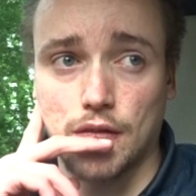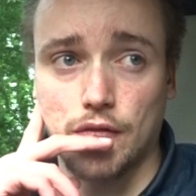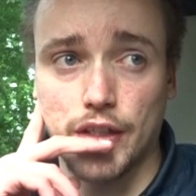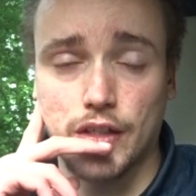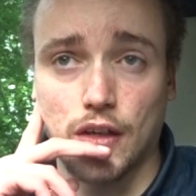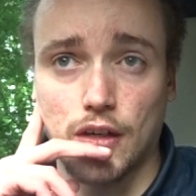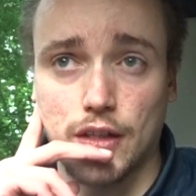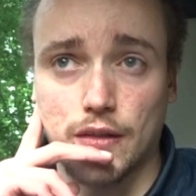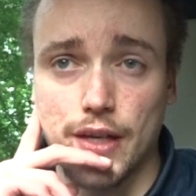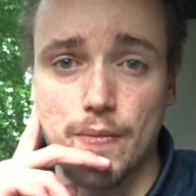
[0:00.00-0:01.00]
this
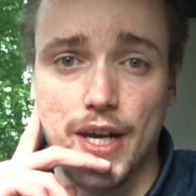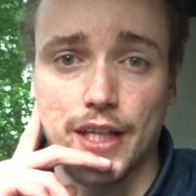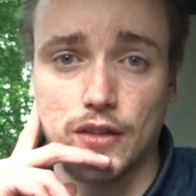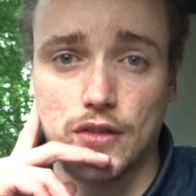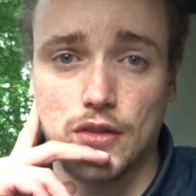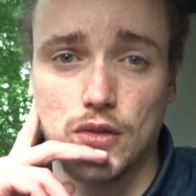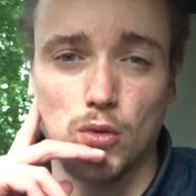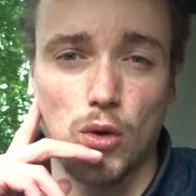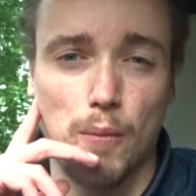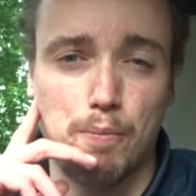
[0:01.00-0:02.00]
car emits
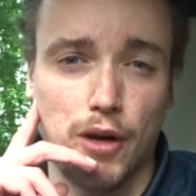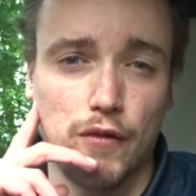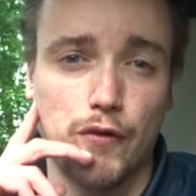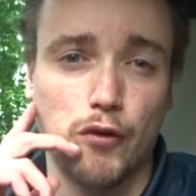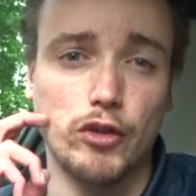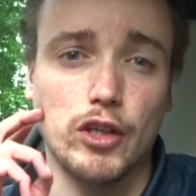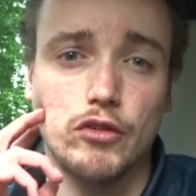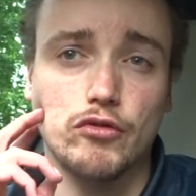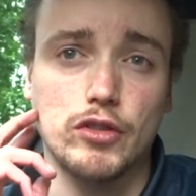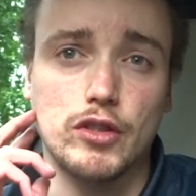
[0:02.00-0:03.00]
above
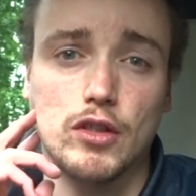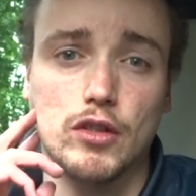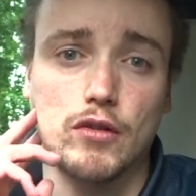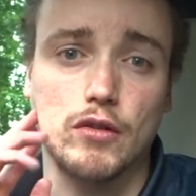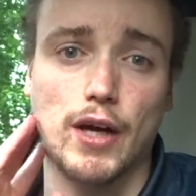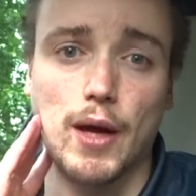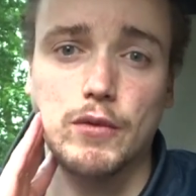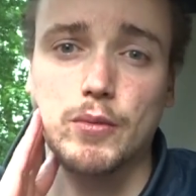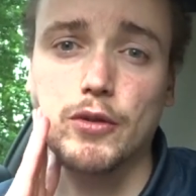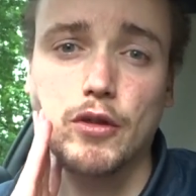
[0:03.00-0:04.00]
300
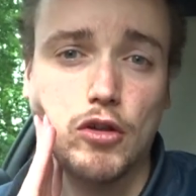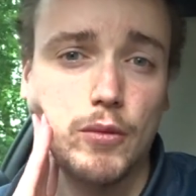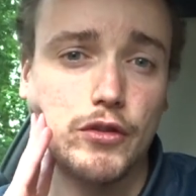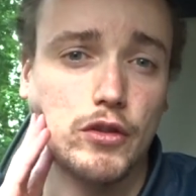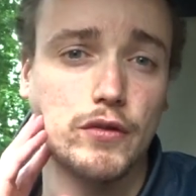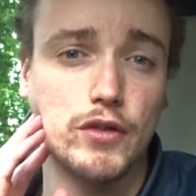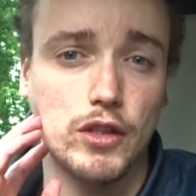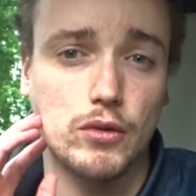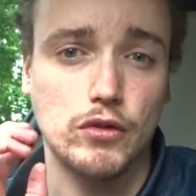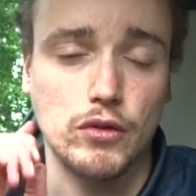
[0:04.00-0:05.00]
grams per kilometre of
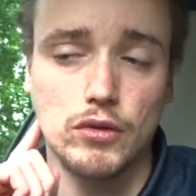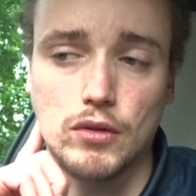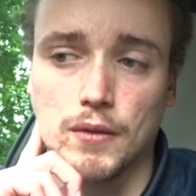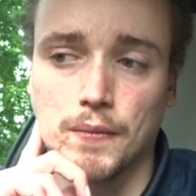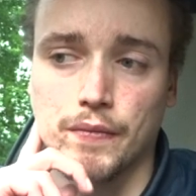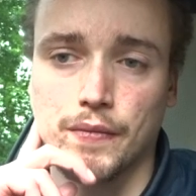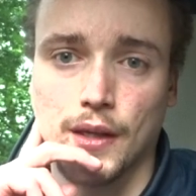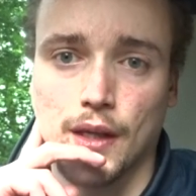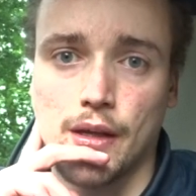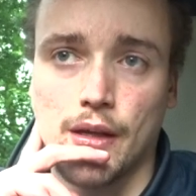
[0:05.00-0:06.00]
CO2.
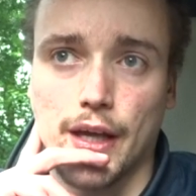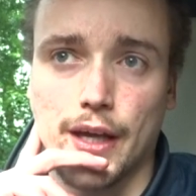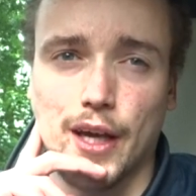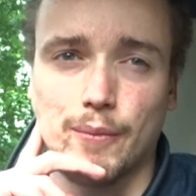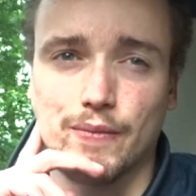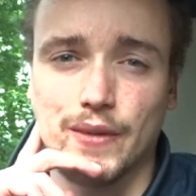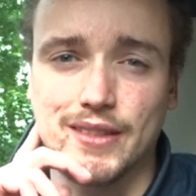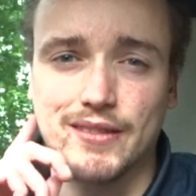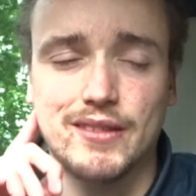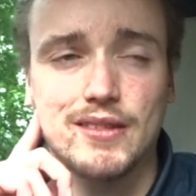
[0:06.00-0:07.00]
I'm
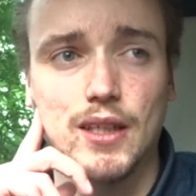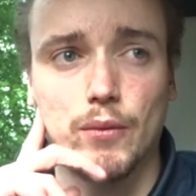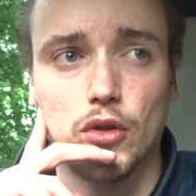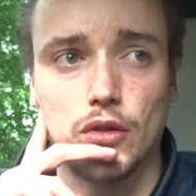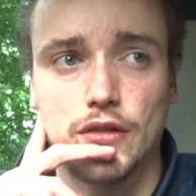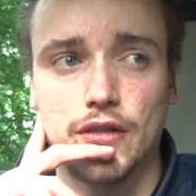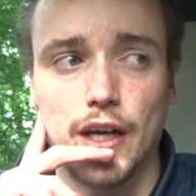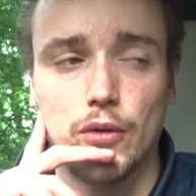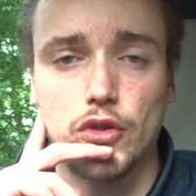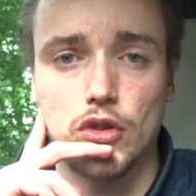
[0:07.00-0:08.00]
not
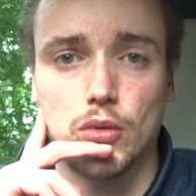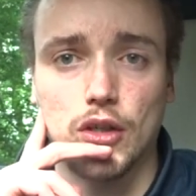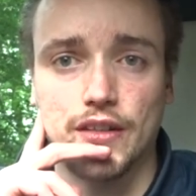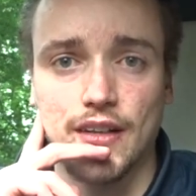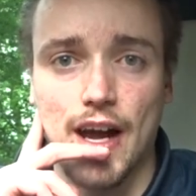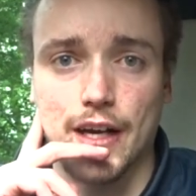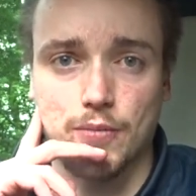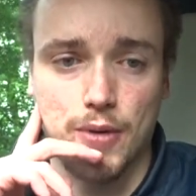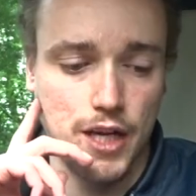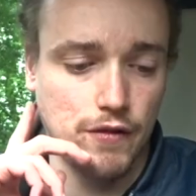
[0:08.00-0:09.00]
entirely sure what tax
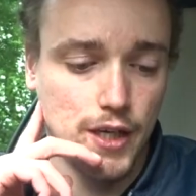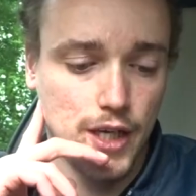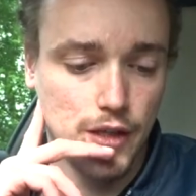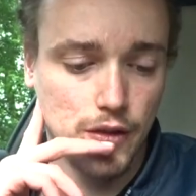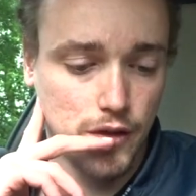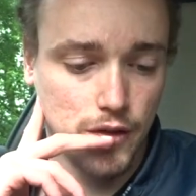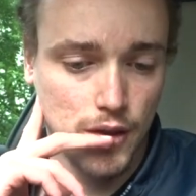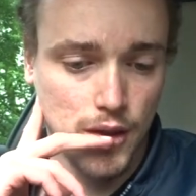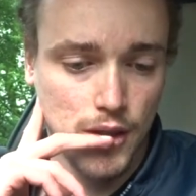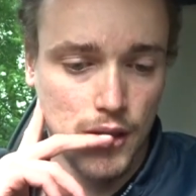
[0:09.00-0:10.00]
band that is,
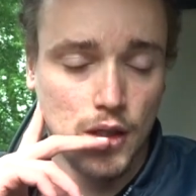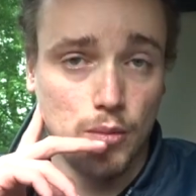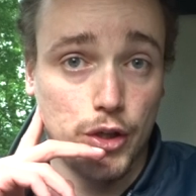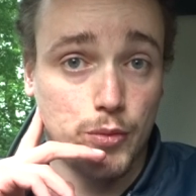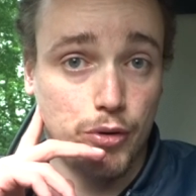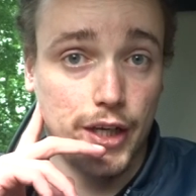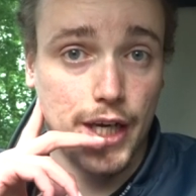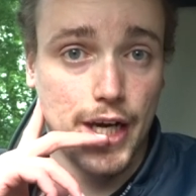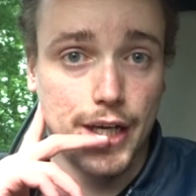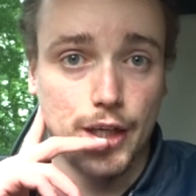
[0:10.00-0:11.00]
but it's pretty
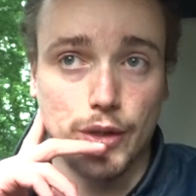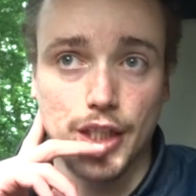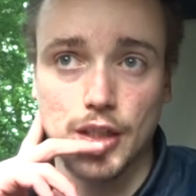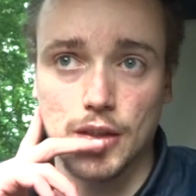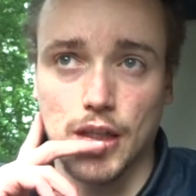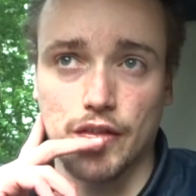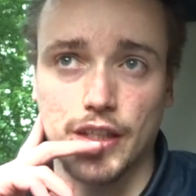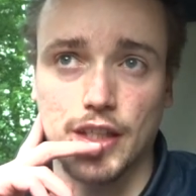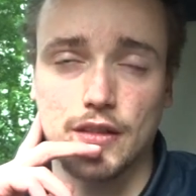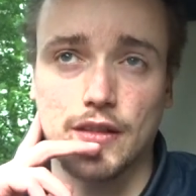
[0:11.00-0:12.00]
high anyway. I
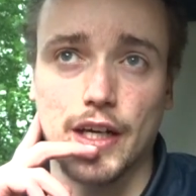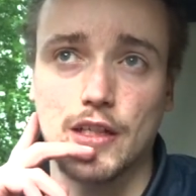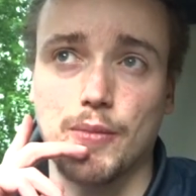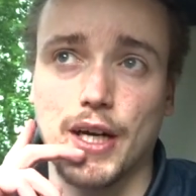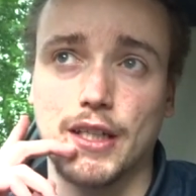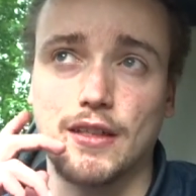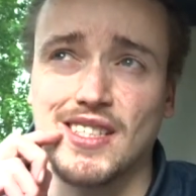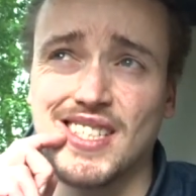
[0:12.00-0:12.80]
think it's tax band